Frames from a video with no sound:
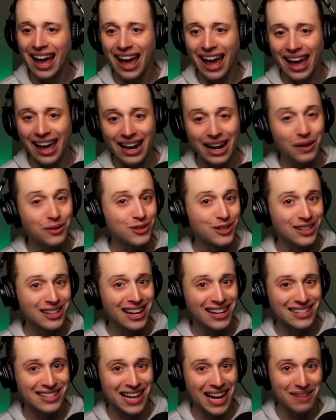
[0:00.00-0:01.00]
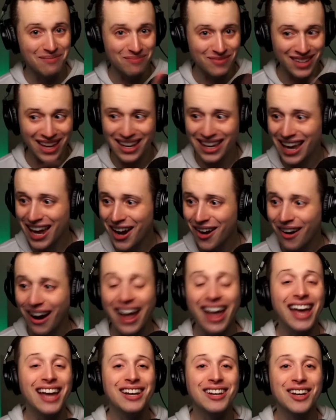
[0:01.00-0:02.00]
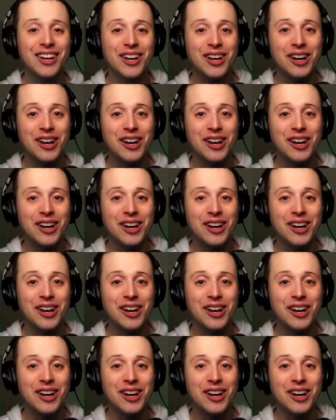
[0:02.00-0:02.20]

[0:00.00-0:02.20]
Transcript: and I'll see you next time. Take care and